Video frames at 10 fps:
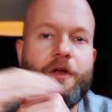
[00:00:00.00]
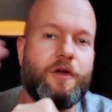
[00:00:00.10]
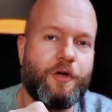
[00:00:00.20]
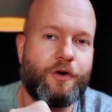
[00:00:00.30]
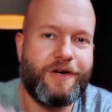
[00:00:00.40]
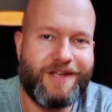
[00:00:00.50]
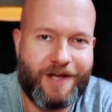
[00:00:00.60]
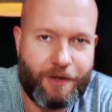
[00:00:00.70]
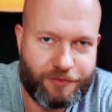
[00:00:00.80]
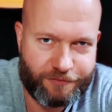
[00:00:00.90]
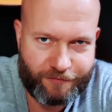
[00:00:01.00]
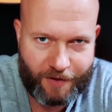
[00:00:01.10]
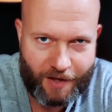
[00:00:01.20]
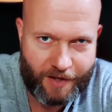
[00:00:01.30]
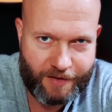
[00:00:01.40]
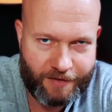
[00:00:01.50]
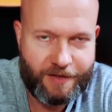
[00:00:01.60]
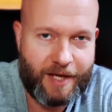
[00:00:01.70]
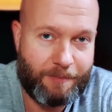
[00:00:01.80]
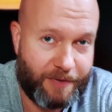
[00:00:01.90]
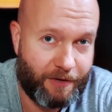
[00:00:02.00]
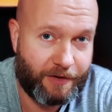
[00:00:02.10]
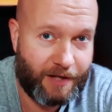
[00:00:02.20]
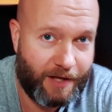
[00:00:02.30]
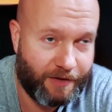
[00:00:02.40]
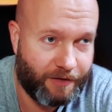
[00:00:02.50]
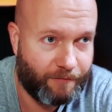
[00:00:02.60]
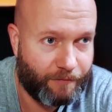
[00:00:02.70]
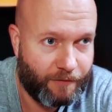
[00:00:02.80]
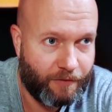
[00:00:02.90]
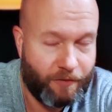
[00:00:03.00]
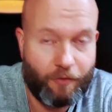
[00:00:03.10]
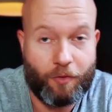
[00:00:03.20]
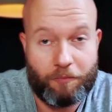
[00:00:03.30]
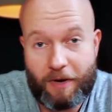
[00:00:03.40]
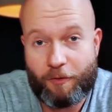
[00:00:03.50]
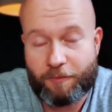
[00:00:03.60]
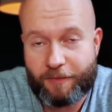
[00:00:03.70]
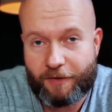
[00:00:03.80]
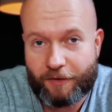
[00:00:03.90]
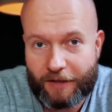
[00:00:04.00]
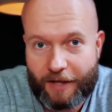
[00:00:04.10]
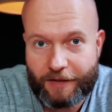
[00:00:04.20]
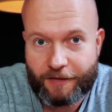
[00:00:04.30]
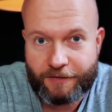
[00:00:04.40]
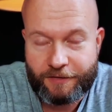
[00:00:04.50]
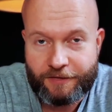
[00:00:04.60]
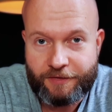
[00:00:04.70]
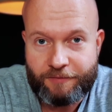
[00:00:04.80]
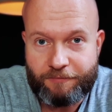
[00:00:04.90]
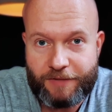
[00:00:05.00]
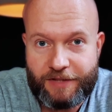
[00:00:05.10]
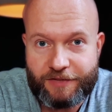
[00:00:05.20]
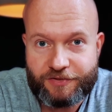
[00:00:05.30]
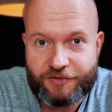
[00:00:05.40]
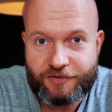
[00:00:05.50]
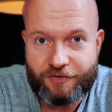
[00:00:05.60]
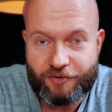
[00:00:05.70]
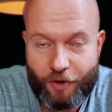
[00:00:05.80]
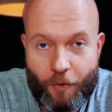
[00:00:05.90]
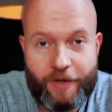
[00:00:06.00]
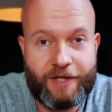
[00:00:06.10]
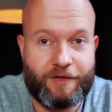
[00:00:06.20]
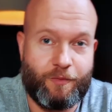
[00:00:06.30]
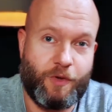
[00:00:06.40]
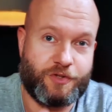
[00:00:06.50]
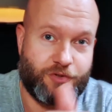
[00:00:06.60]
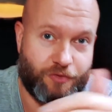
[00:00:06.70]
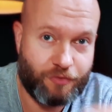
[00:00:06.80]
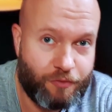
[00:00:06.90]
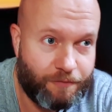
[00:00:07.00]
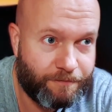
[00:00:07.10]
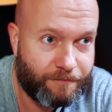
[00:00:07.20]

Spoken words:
Learning how to fly a paraglider or power paraglider means knowing what to do